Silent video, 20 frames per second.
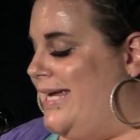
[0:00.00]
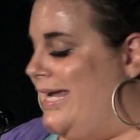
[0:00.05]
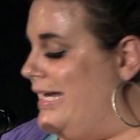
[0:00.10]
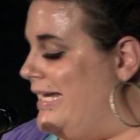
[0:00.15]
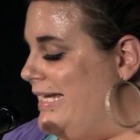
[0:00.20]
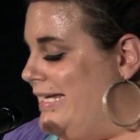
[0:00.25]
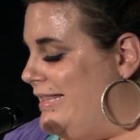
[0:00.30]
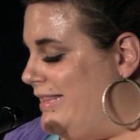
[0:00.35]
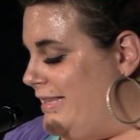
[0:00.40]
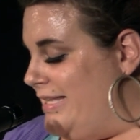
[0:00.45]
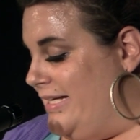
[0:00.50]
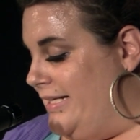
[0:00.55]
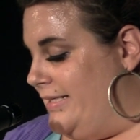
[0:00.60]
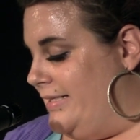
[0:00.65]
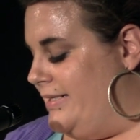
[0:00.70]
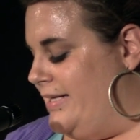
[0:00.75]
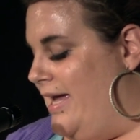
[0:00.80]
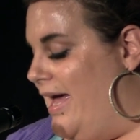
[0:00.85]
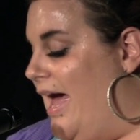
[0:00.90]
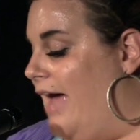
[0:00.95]

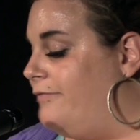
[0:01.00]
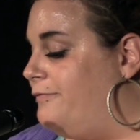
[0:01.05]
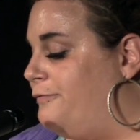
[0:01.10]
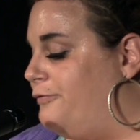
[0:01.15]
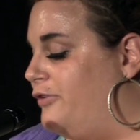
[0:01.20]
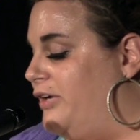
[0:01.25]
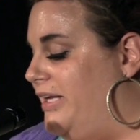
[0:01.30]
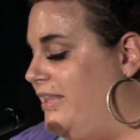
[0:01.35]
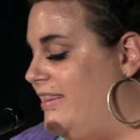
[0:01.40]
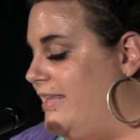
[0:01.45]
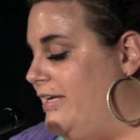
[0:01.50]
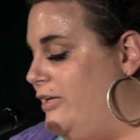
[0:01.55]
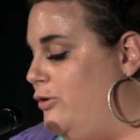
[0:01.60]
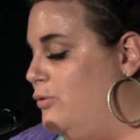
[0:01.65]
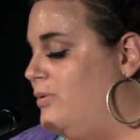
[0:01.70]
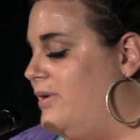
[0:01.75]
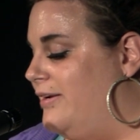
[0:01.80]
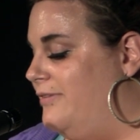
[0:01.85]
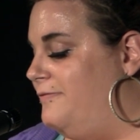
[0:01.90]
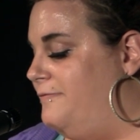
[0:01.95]
Anything, everything
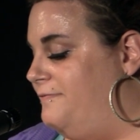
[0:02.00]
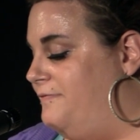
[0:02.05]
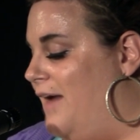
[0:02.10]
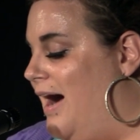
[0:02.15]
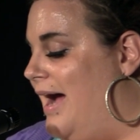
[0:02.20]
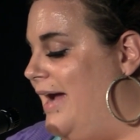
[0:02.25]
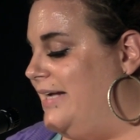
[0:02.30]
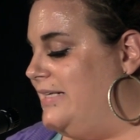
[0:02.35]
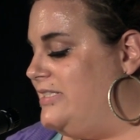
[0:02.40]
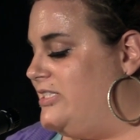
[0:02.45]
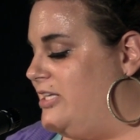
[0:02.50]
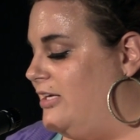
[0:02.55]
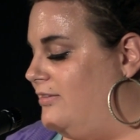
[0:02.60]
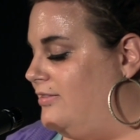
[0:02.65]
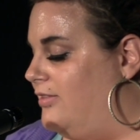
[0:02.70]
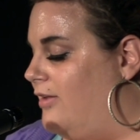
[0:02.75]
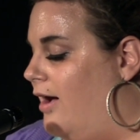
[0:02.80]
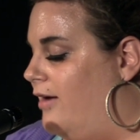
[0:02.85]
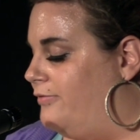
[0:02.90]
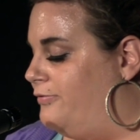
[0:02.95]
you can find to
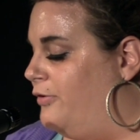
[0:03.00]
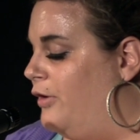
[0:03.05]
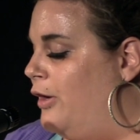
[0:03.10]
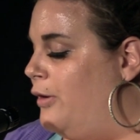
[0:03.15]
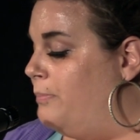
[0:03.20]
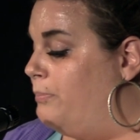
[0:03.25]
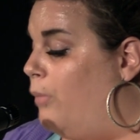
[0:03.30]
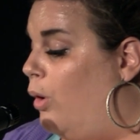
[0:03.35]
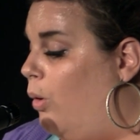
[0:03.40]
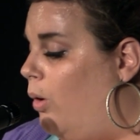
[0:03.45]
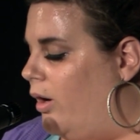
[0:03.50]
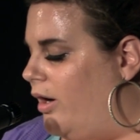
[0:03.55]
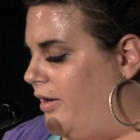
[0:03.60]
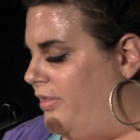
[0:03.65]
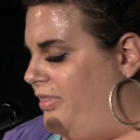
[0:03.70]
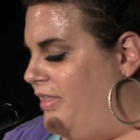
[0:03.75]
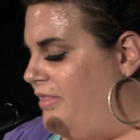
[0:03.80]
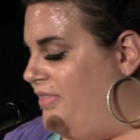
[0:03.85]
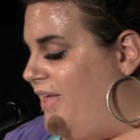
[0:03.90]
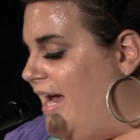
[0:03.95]
love
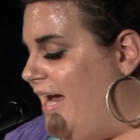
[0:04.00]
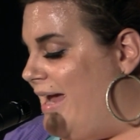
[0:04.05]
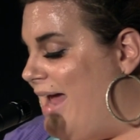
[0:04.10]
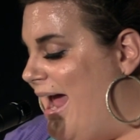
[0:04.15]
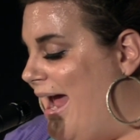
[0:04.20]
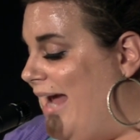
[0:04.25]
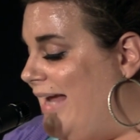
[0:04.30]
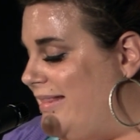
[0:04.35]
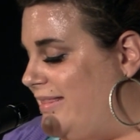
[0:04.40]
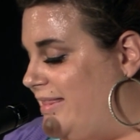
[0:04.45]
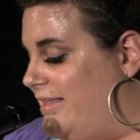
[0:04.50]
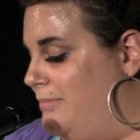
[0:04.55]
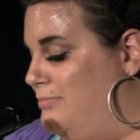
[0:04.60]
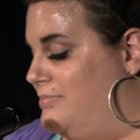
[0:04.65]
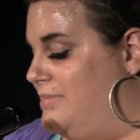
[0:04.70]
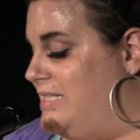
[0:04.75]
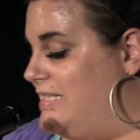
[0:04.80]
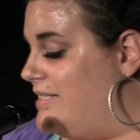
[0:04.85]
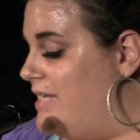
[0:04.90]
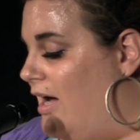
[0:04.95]
more than they hate
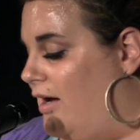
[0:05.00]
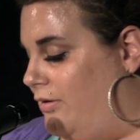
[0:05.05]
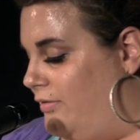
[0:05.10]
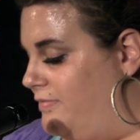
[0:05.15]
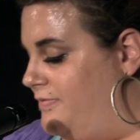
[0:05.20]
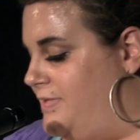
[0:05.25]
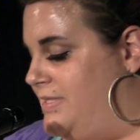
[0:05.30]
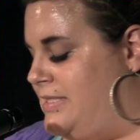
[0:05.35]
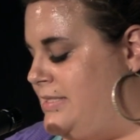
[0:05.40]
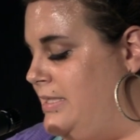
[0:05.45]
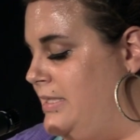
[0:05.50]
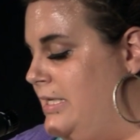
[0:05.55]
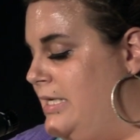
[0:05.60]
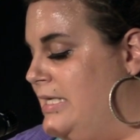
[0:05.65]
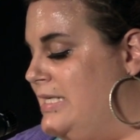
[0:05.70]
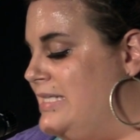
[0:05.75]
themselves.